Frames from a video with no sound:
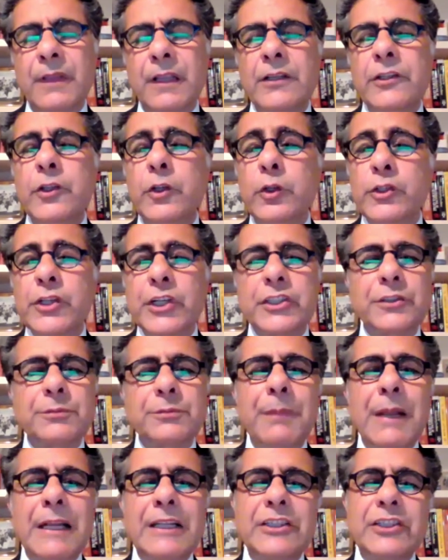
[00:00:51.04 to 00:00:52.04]
You just
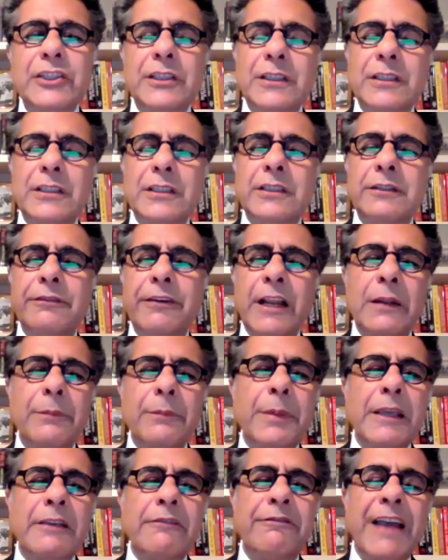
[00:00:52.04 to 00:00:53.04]
mentioned
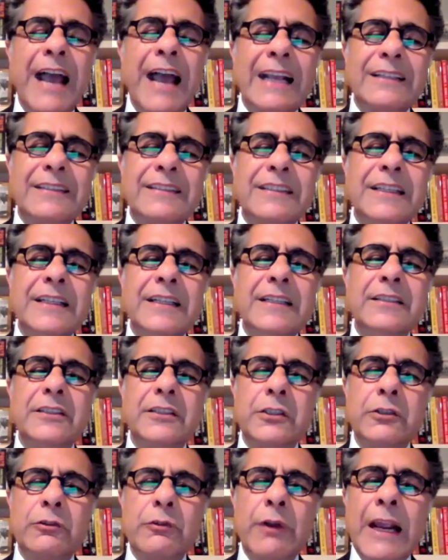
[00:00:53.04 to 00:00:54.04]
developing vaccines
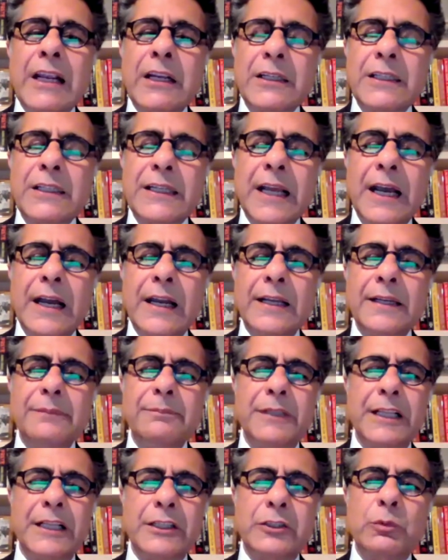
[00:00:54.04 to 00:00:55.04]
in record
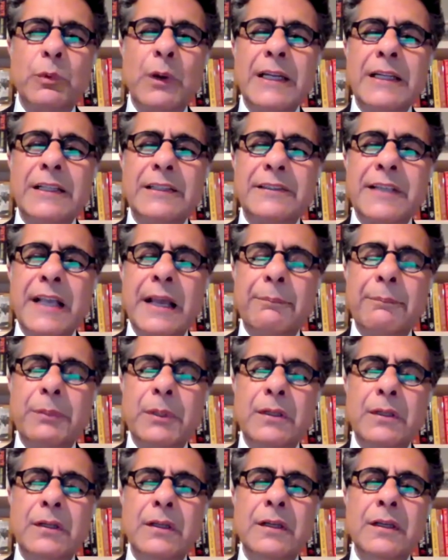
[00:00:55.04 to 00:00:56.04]
time, that's one
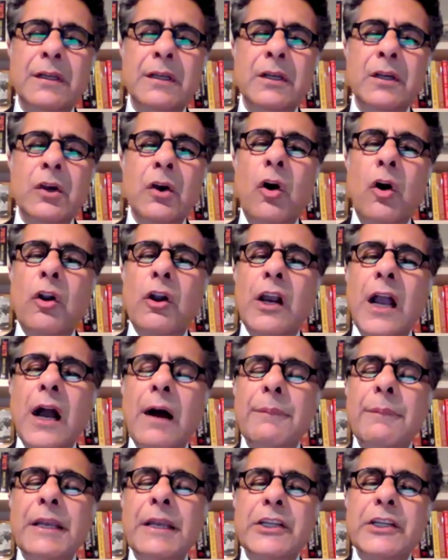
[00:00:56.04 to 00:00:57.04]
example, or
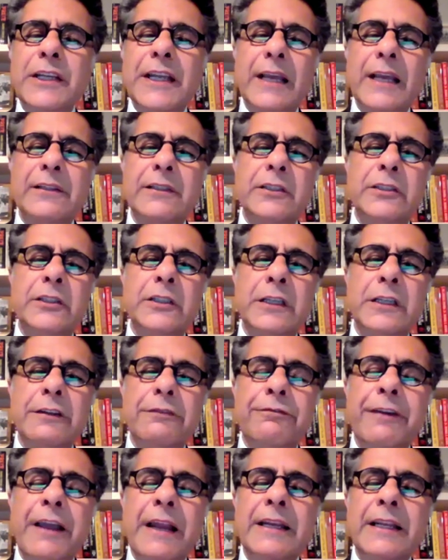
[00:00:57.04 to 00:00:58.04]
coming together to
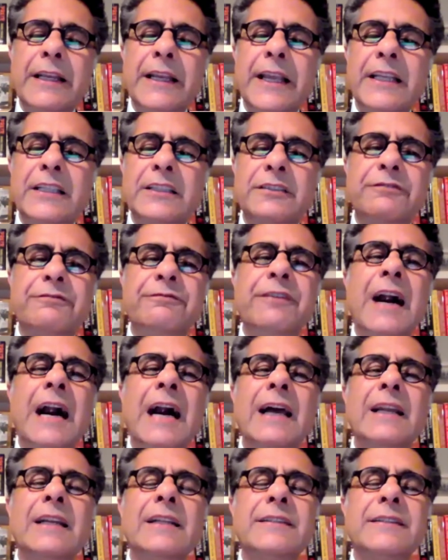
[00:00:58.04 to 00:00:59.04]
defend against
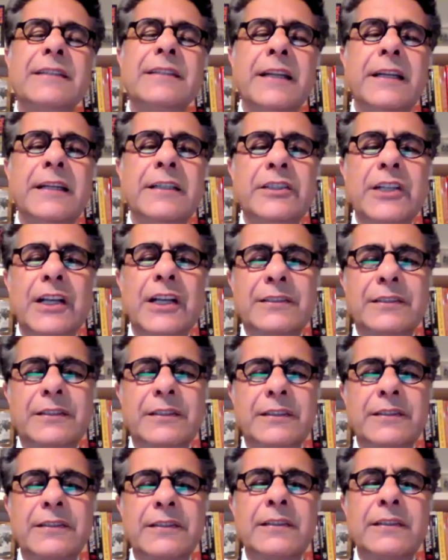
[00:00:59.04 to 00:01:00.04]
violence and
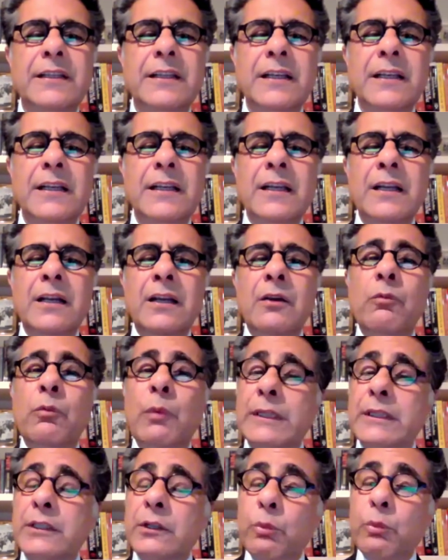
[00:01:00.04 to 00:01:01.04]
injustice
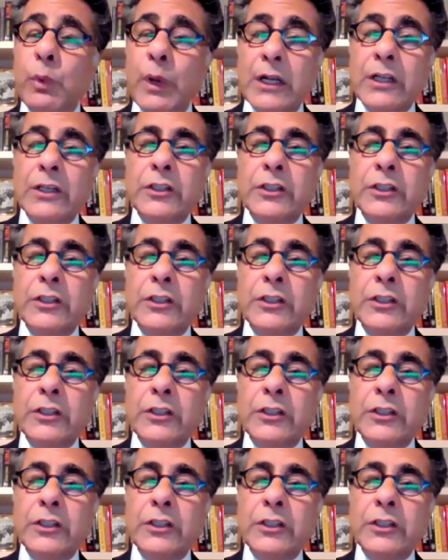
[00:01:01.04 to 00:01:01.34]
when the will